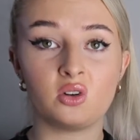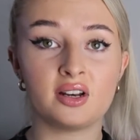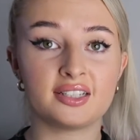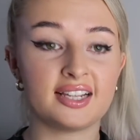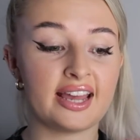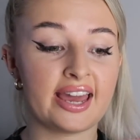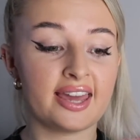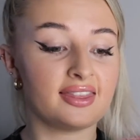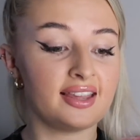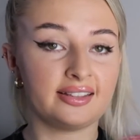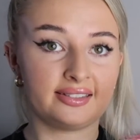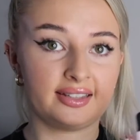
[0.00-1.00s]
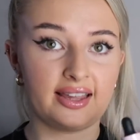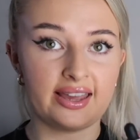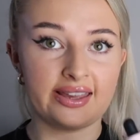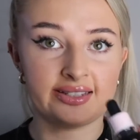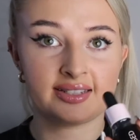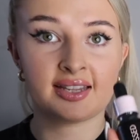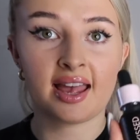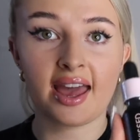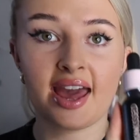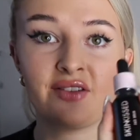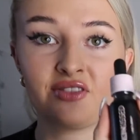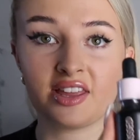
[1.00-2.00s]
Honestly, this is
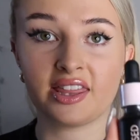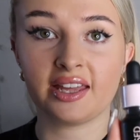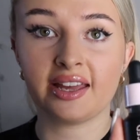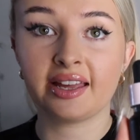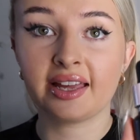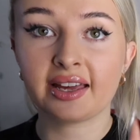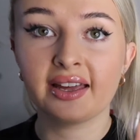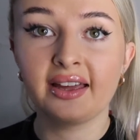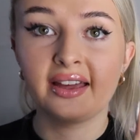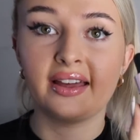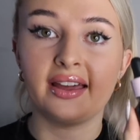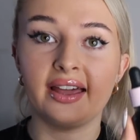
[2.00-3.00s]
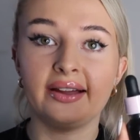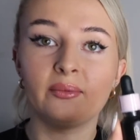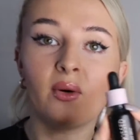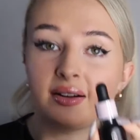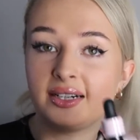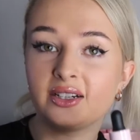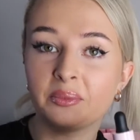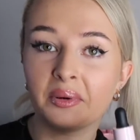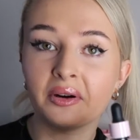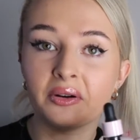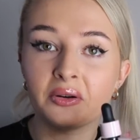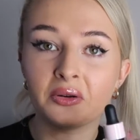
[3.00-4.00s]
everything in one little
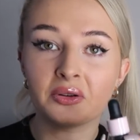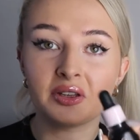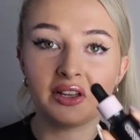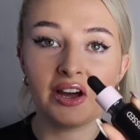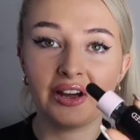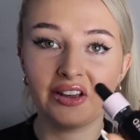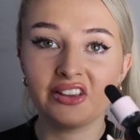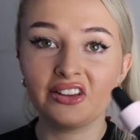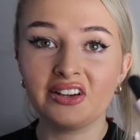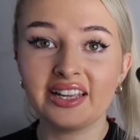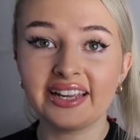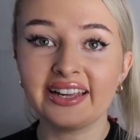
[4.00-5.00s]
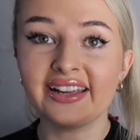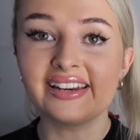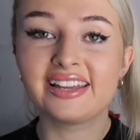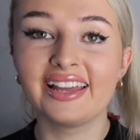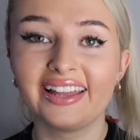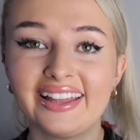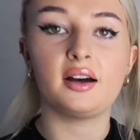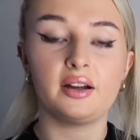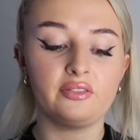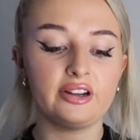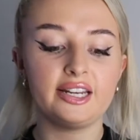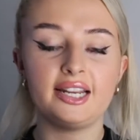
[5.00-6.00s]
bottle, you know, you need.
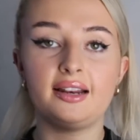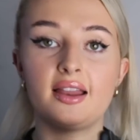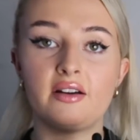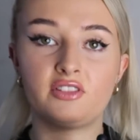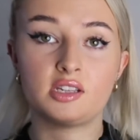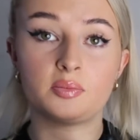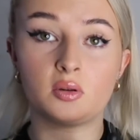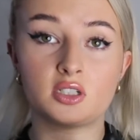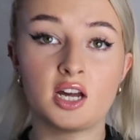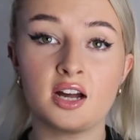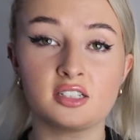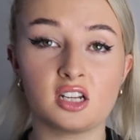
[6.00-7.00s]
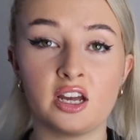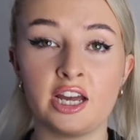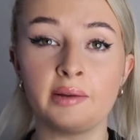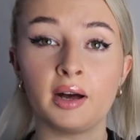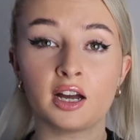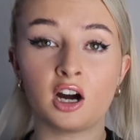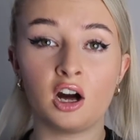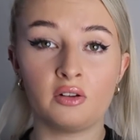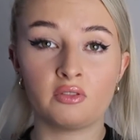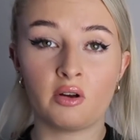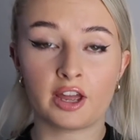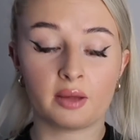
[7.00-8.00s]
I really love this product. I
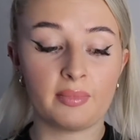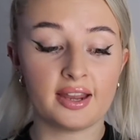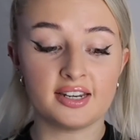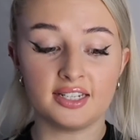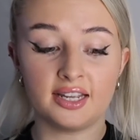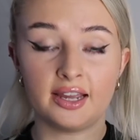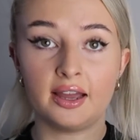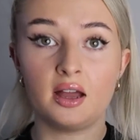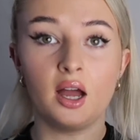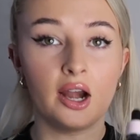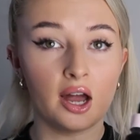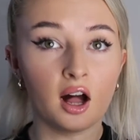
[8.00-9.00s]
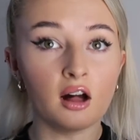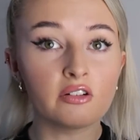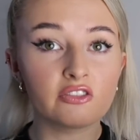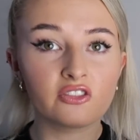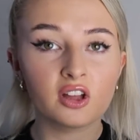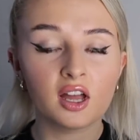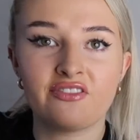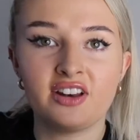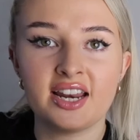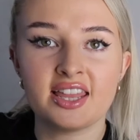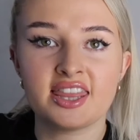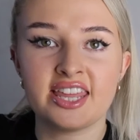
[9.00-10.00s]
can't recommend it enough. I
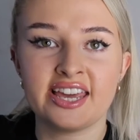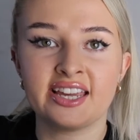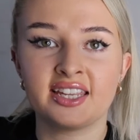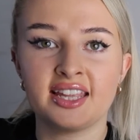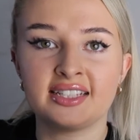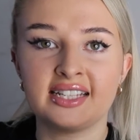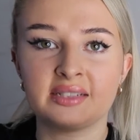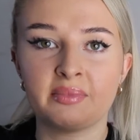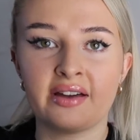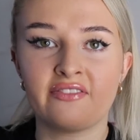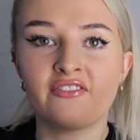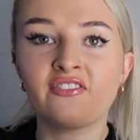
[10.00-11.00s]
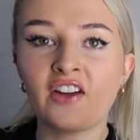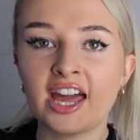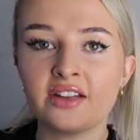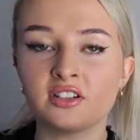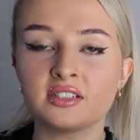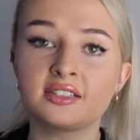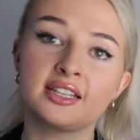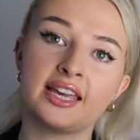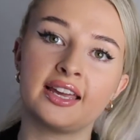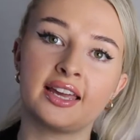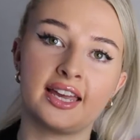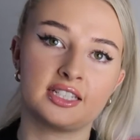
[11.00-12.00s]
definitely think this is my favorite
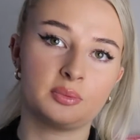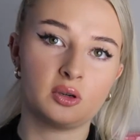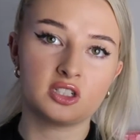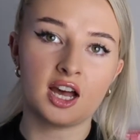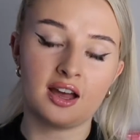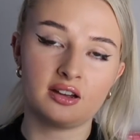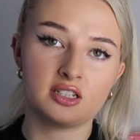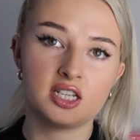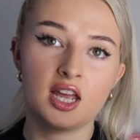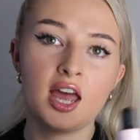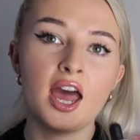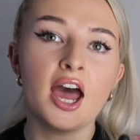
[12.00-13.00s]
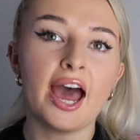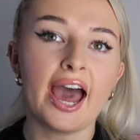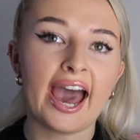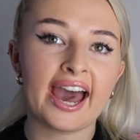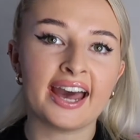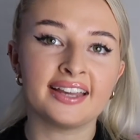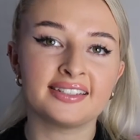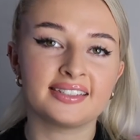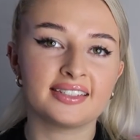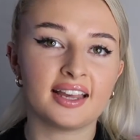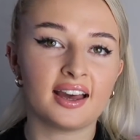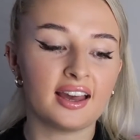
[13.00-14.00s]
skincare product,
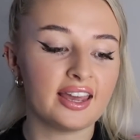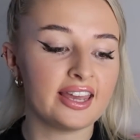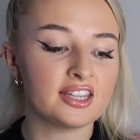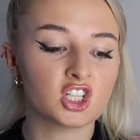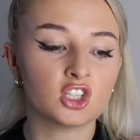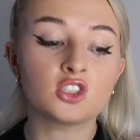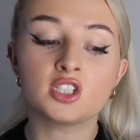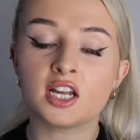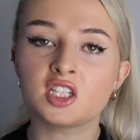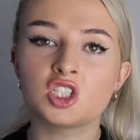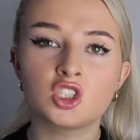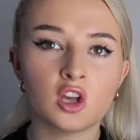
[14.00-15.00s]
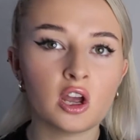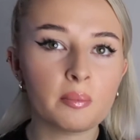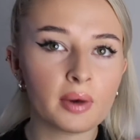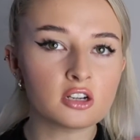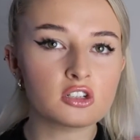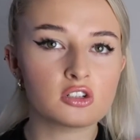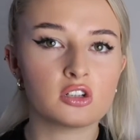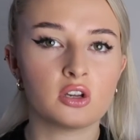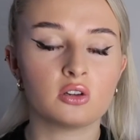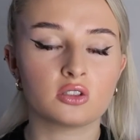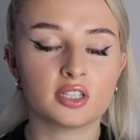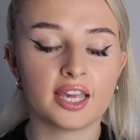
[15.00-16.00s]
as it just does so much to
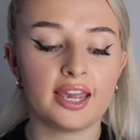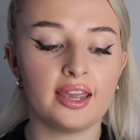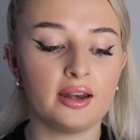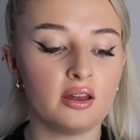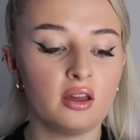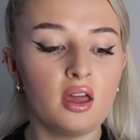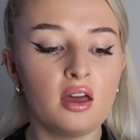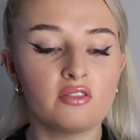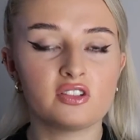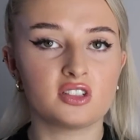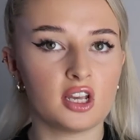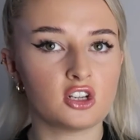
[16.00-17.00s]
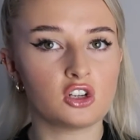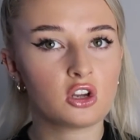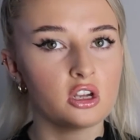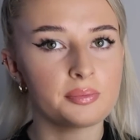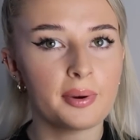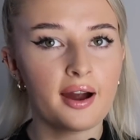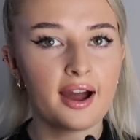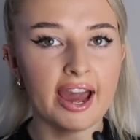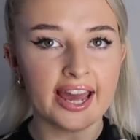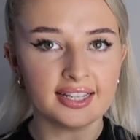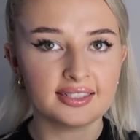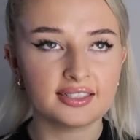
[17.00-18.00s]
your skin for such a good
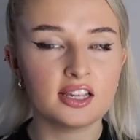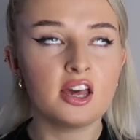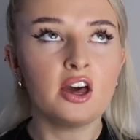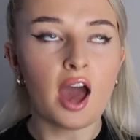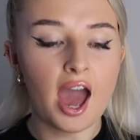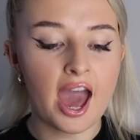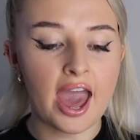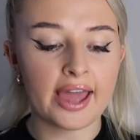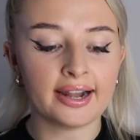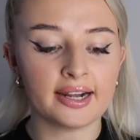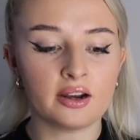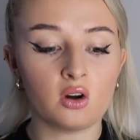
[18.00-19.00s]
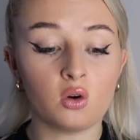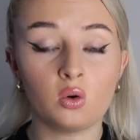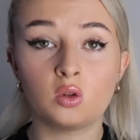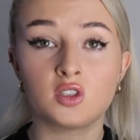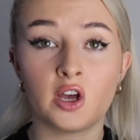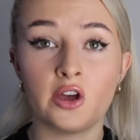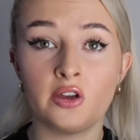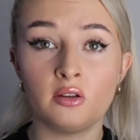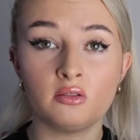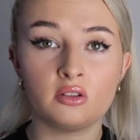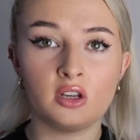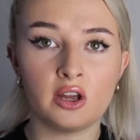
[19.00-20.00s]
price. And
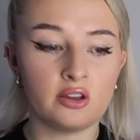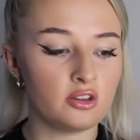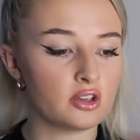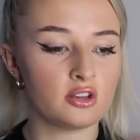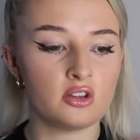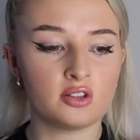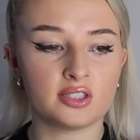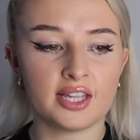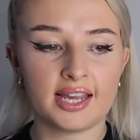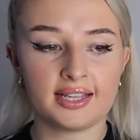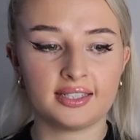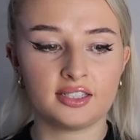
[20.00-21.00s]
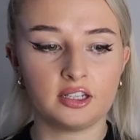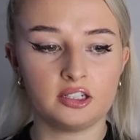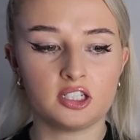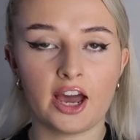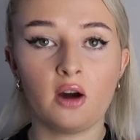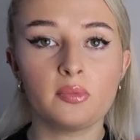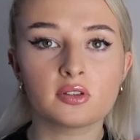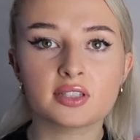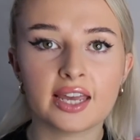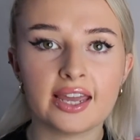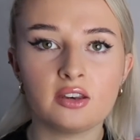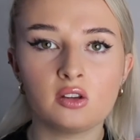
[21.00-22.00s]
also, you know, you can use this to help your
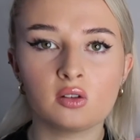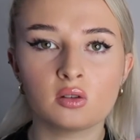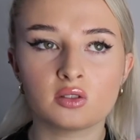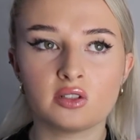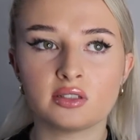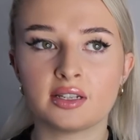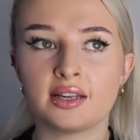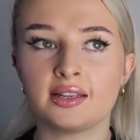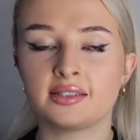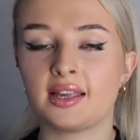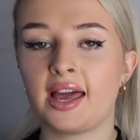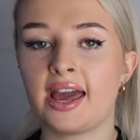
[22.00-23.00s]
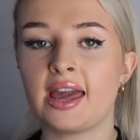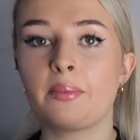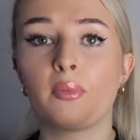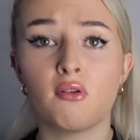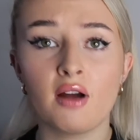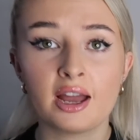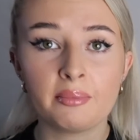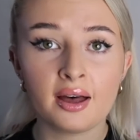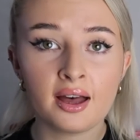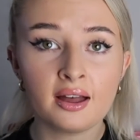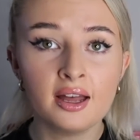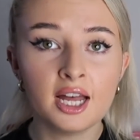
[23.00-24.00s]
skin. You can also use it as a
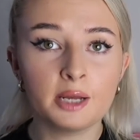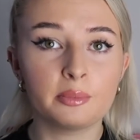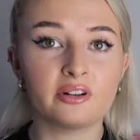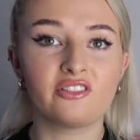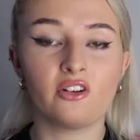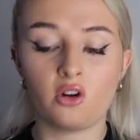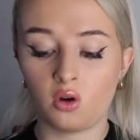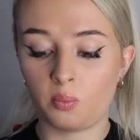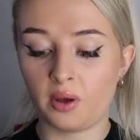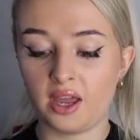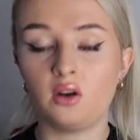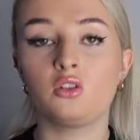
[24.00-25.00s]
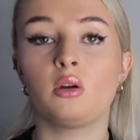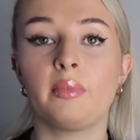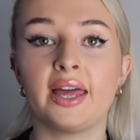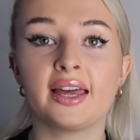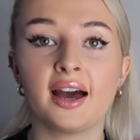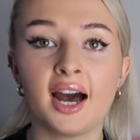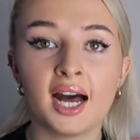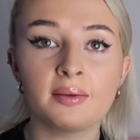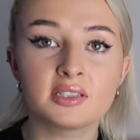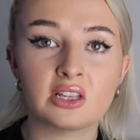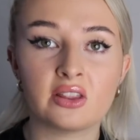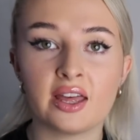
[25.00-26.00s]
primer before putting on your
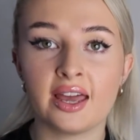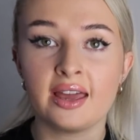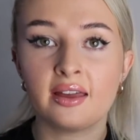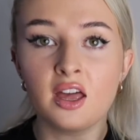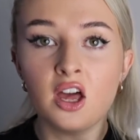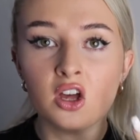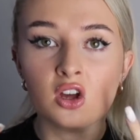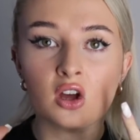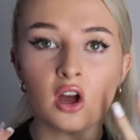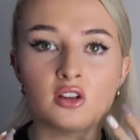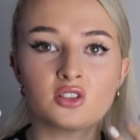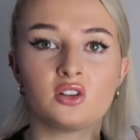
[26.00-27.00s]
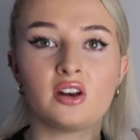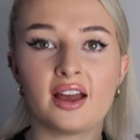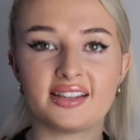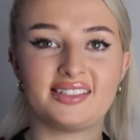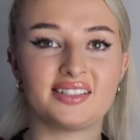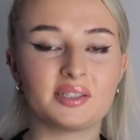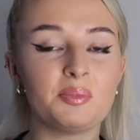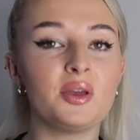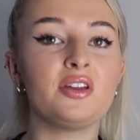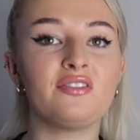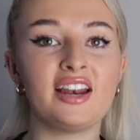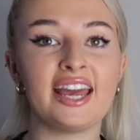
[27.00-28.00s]
makeup so that it goes on nice and
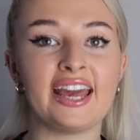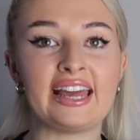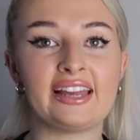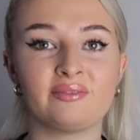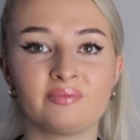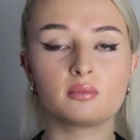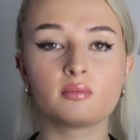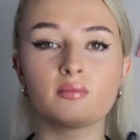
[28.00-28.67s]
smoothly.